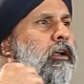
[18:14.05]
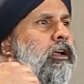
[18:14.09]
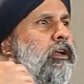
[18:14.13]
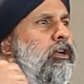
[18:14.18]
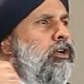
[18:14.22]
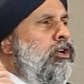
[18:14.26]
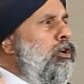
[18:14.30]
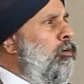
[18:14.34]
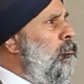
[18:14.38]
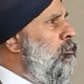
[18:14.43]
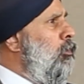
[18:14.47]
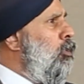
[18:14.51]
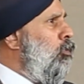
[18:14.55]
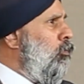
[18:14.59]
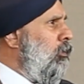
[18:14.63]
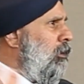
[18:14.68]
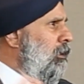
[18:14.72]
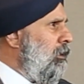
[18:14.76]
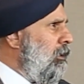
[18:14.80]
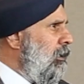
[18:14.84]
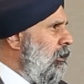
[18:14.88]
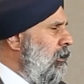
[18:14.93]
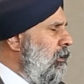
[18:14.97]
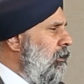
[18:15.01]

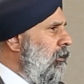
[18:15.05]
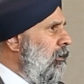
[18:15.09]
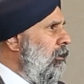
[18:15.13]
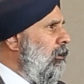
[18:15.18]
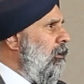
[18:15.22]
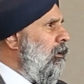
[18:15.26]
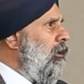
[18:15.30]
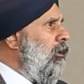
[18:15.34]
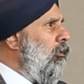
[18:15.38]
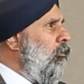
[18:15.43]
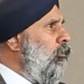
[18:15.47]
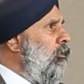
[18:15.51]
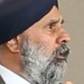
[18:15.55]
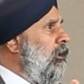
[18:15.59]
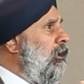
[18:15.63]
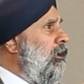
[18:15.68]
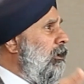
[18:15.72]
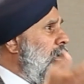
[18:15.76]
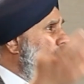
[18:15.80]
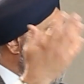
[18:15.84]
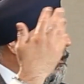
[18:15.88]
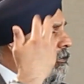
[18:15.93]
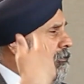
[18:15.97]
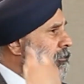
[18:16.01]
community
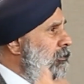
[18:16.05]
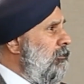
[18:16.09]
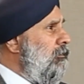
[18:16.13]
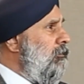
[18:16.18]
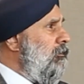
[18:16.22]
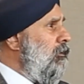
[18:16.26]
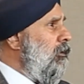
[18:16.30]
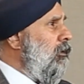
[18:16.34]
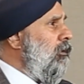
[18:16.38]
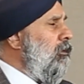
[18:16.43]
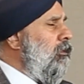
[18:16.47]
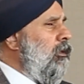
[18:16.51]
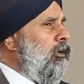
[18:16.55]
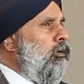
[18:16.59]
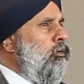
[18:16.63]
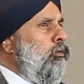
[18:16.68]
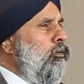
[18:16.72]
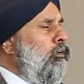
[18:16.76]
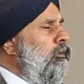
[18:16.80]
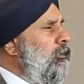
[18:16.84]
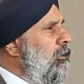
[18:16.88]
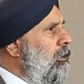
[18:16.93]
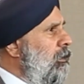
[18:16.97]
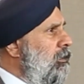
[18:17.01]
realizes the
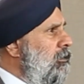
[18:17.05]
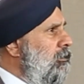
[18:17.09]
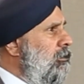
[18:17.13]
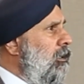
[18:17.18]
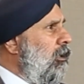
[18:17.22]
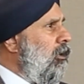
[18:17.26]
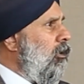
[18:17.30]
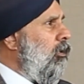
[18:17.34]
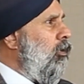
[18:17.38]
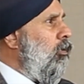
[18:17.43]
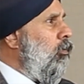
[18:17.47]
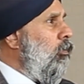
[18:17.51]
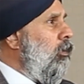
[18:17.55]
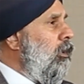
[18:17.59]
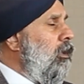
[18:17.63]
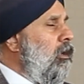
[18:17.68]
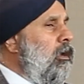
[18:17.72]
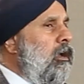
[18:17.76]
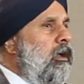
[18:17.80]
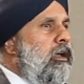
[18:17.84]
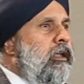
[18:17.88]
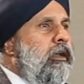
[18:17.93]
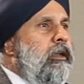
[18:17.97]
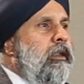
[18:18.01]
cool things that are going
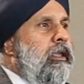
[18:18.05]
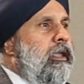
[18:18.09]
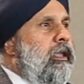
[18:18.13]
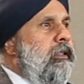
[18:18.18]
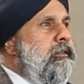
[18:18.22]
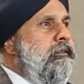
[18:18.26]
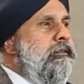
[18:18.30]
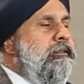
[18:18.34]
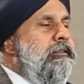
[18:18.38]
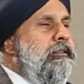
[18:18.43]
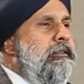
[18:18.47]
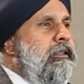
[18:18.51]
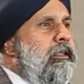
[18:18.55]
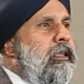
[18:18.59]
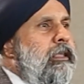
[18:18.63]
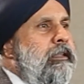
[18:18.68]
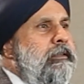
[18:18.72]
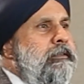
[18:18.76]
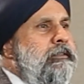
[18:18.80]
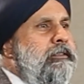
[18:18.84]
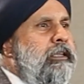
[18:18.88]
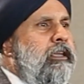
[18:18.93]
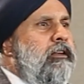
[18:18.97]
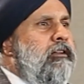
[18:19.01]
on
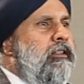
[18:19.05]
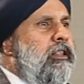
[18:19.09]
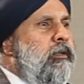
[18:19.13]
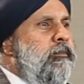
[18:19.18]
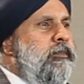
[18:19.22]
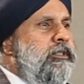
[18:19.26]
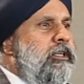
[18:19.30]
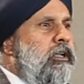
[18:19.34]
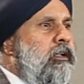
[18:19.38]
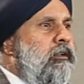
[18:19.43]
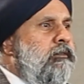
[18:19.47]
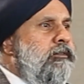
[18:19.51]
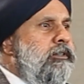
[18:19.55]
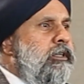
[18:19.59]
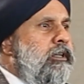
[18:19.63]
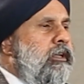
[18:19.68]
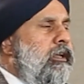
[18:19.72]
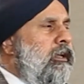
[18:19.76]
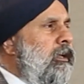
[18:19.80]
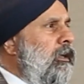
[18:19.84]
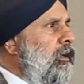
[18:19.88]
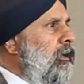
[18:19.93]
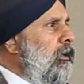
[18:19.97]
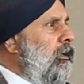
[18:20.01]
and say to themselves,
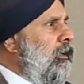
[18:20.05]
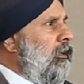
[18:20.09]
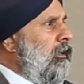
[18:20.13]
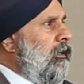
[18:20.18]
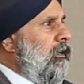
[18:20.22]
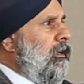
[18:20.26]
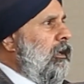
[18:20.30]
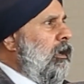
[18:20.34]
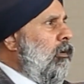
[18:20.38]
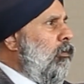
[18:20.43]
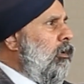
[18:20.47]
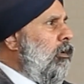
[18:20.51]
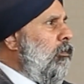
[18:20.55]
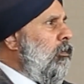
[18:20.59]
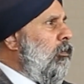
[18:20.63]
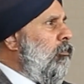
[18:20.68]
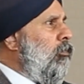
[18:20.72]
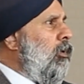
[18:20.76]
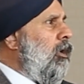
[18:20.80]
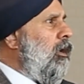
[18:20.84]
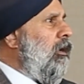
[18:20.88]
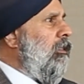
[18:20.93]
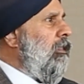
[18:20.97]
I want to be part